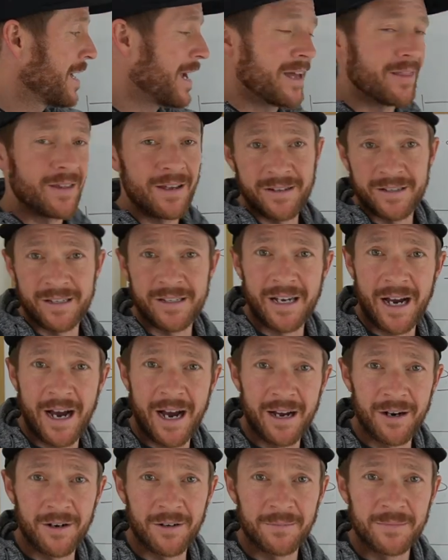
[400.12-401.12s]
and there's a
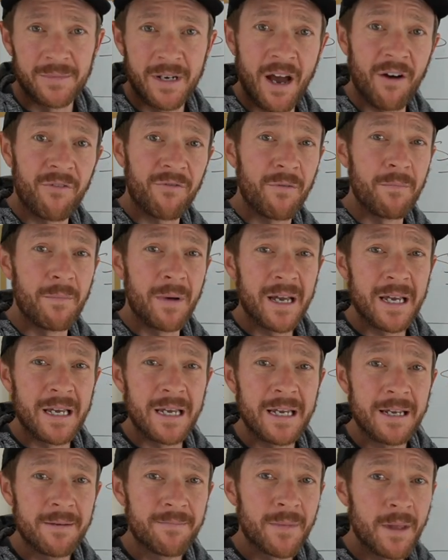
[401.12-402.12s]
tail. Now, for
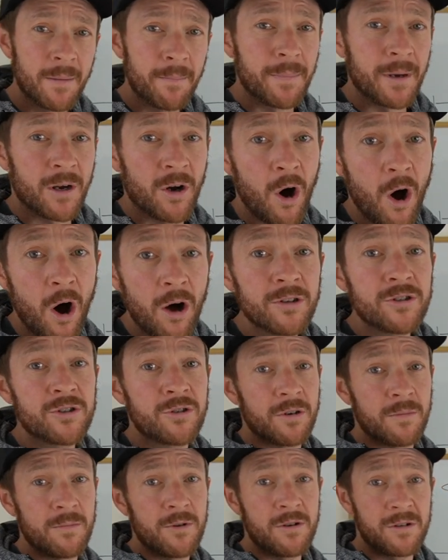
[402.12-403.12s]
me, because
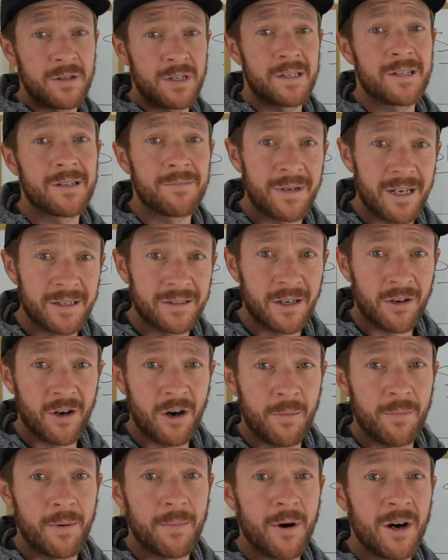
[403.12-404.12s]
your immune system does get
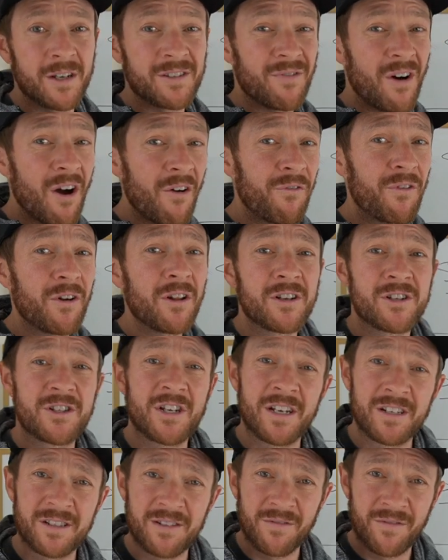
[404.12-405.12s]
compromised, if I feel a
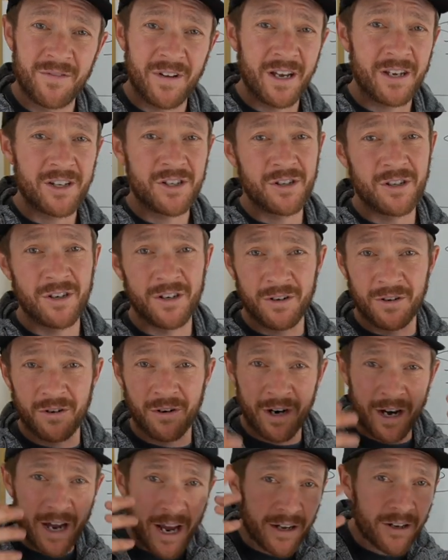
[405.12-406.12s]
chest infection
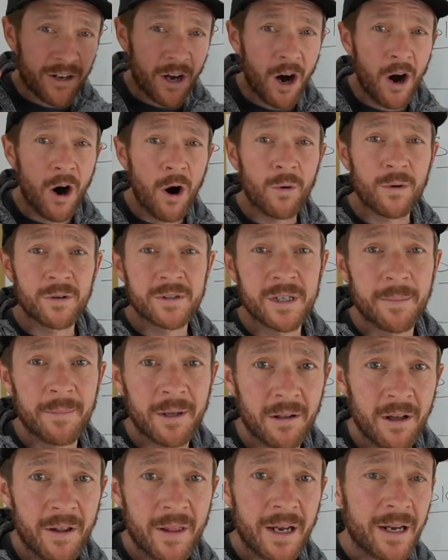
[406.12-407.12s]
or a head cold or
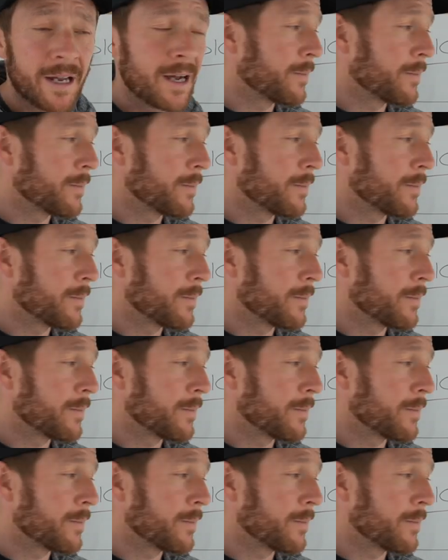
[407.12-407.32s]
something like that